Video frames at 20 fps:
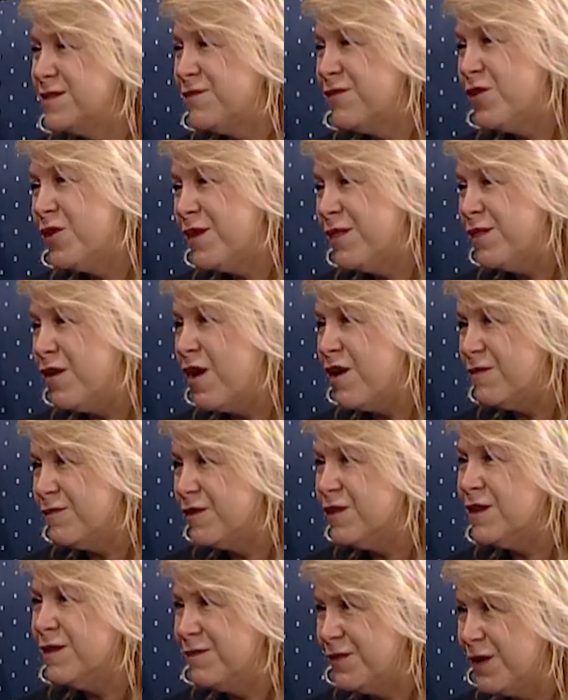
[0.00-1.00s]
very
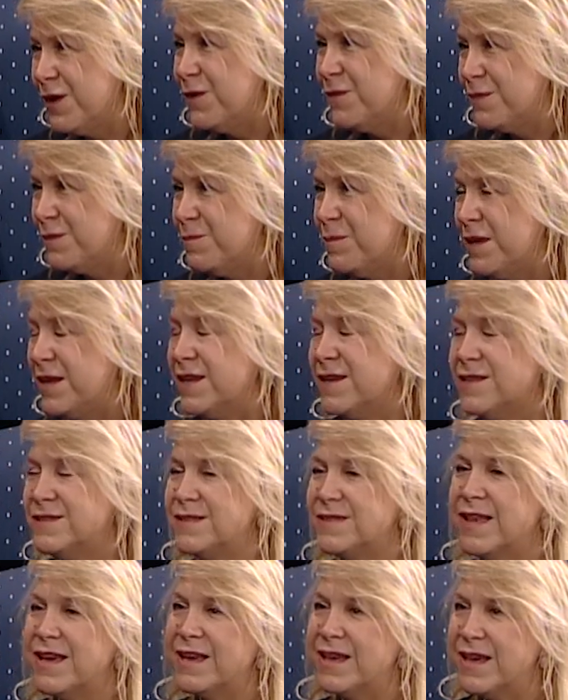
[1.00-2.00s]
thoughtful of you.
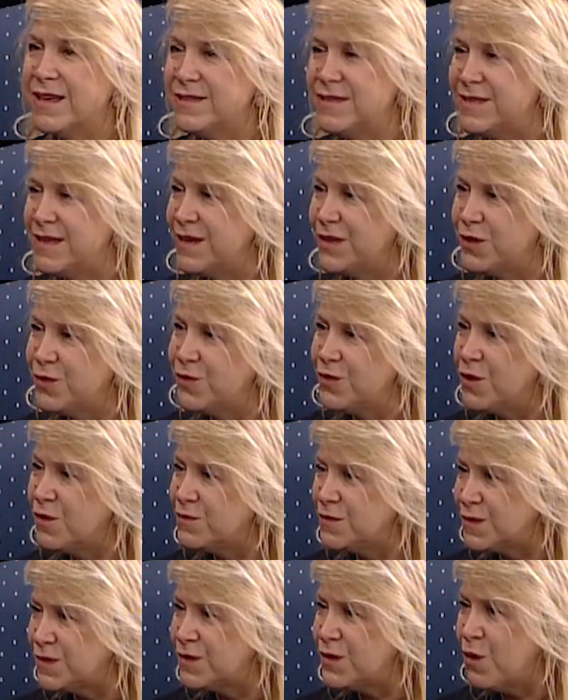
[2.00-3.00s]
Because, Thank like you. I said, you know
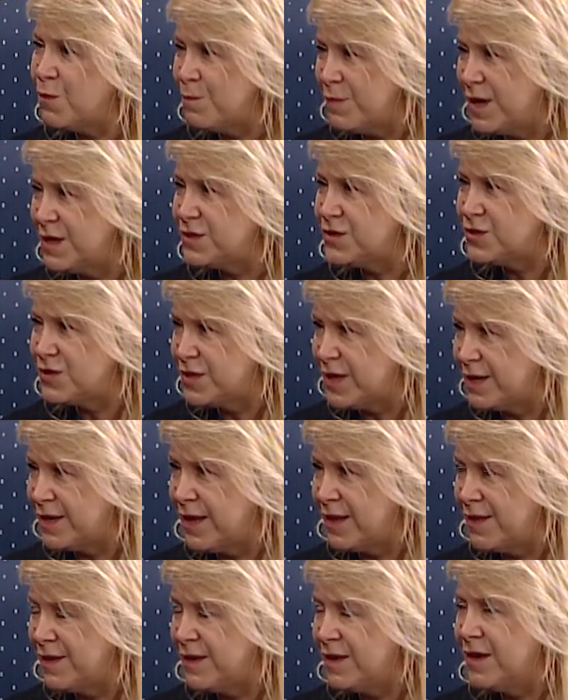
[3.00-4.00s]
so much,
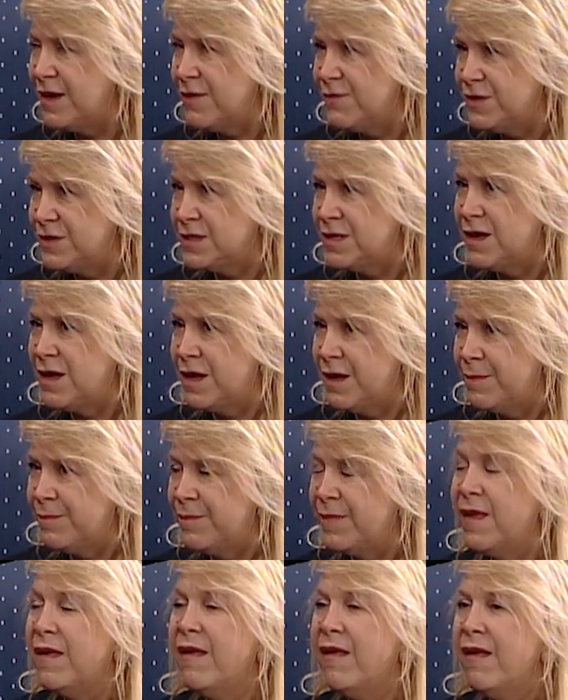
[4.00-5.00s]
Danielle, and every
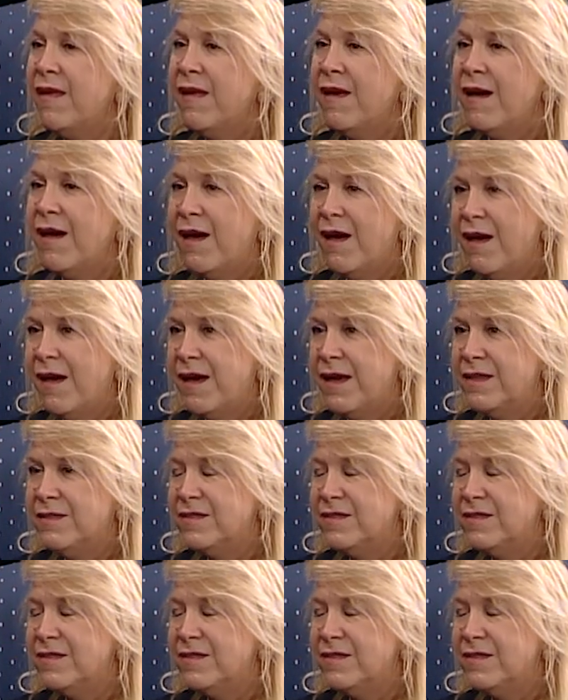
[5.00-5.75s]
time I